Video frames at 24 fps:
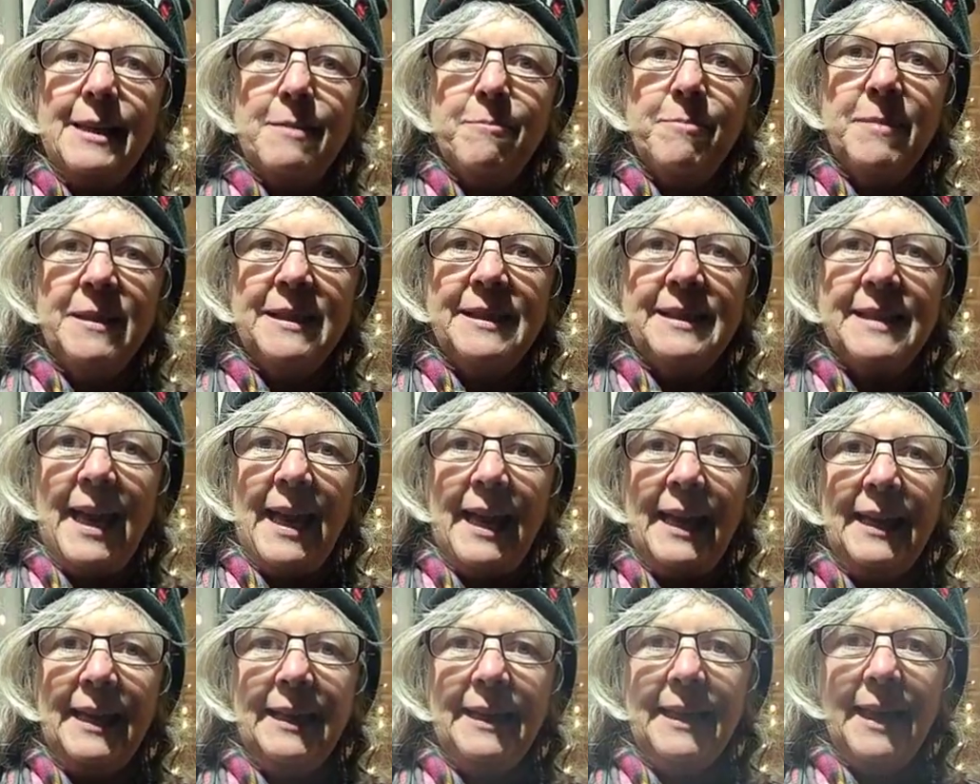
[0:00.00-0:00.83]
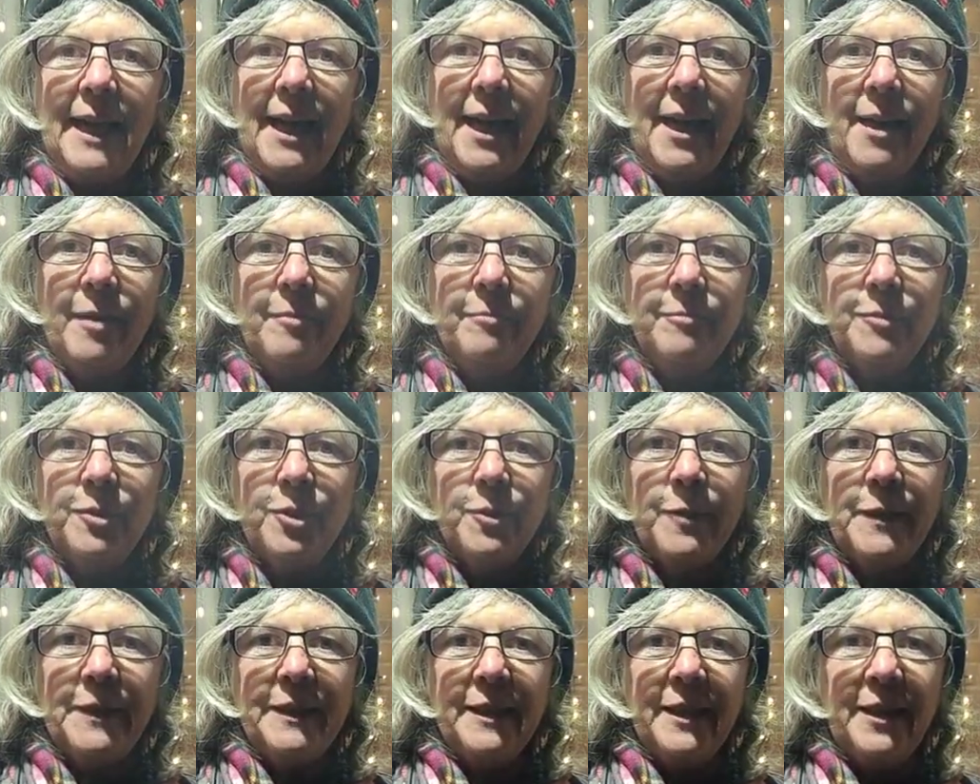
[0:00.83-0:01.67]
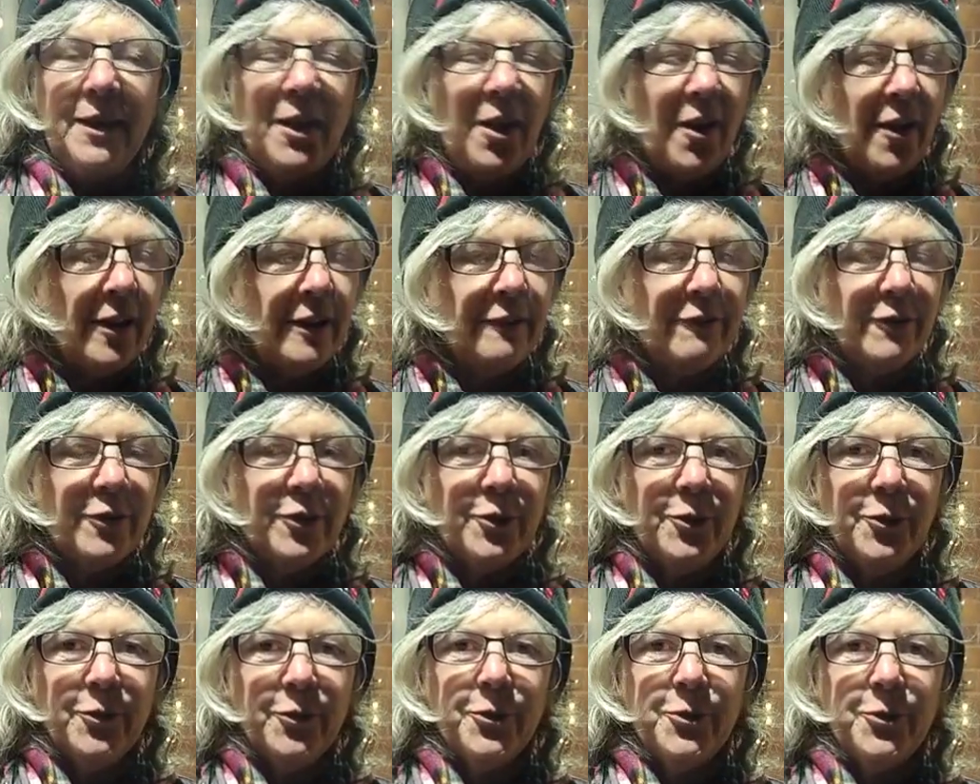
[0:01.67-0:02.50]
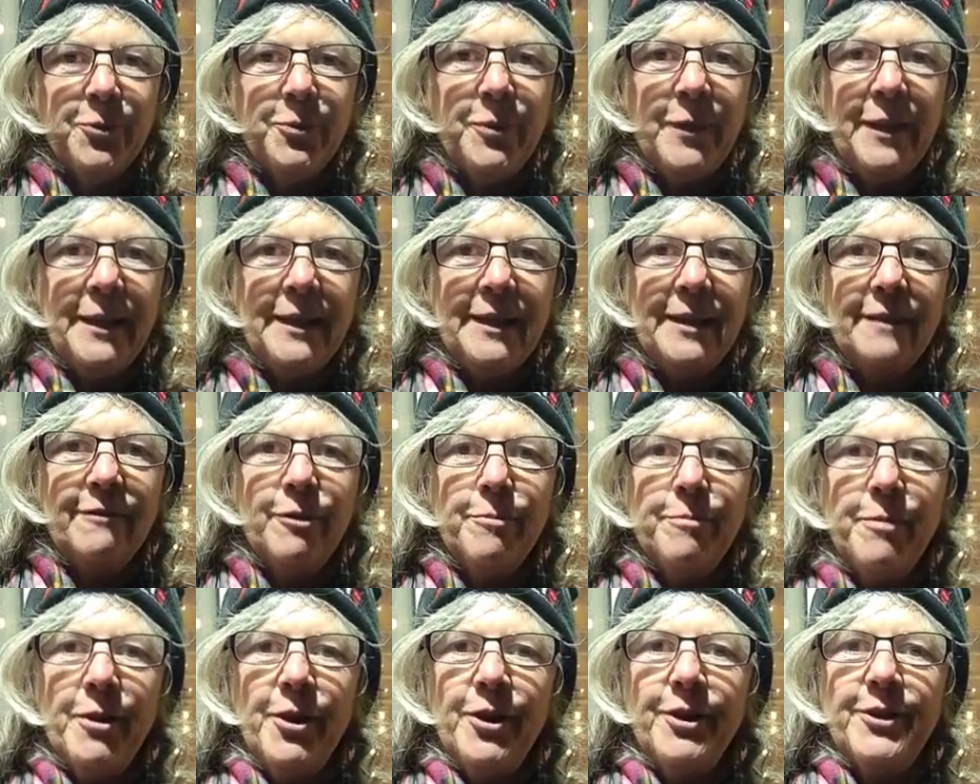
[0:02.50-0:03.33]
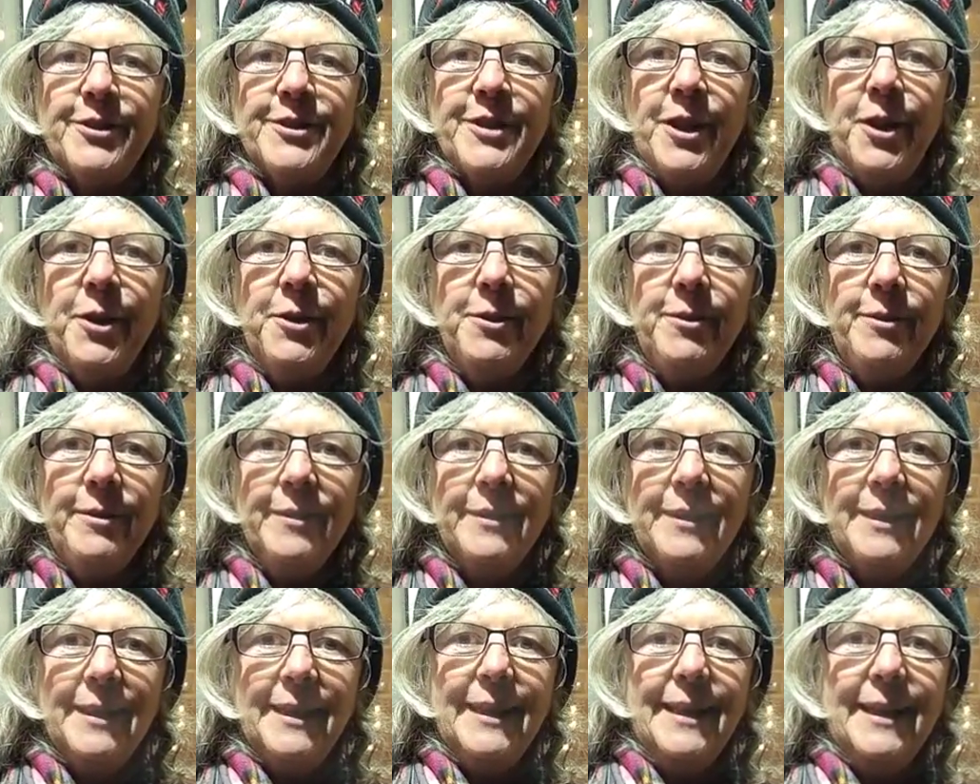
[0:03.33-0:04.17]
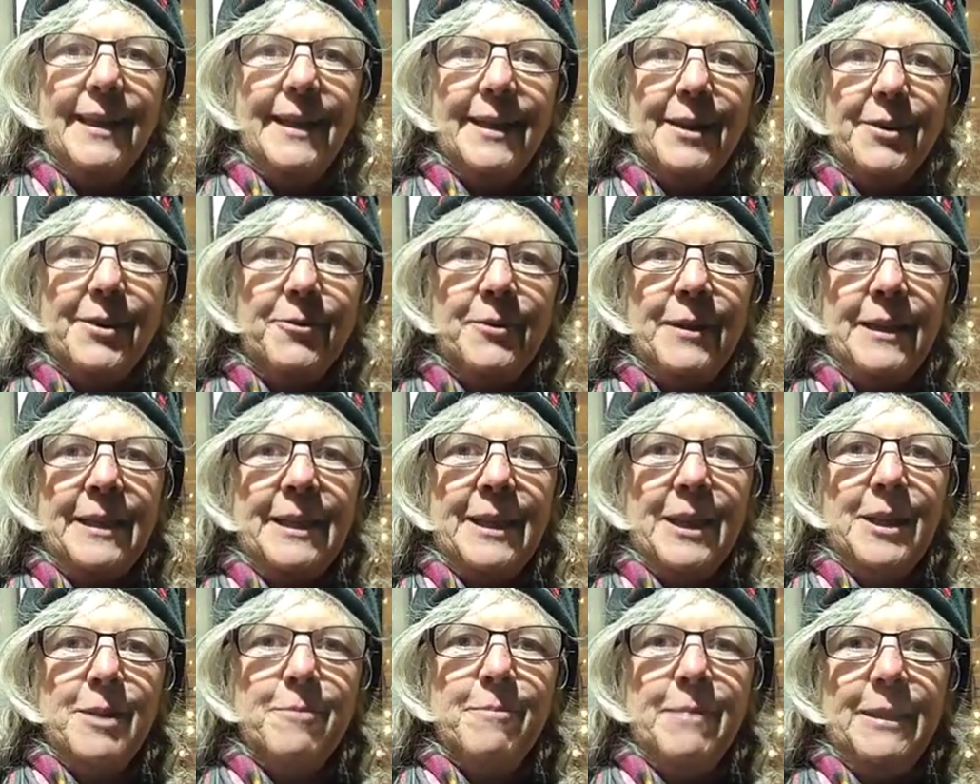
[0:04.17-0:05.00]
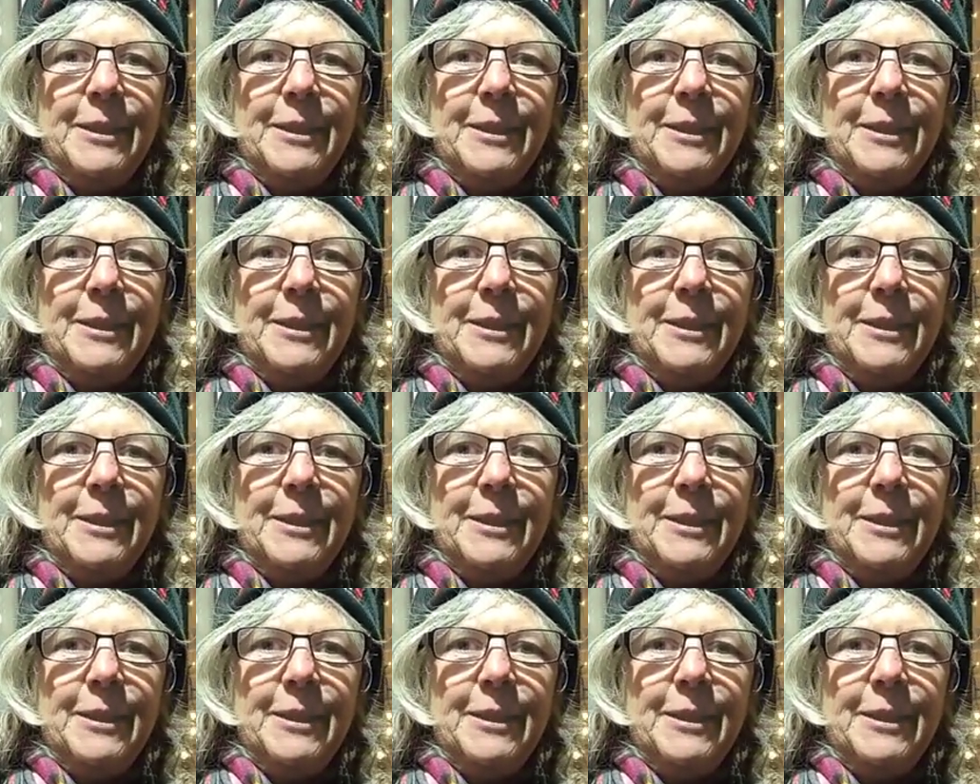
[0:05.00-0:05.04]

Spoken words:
midday I'm doing a live cook with Roberto. We're going to be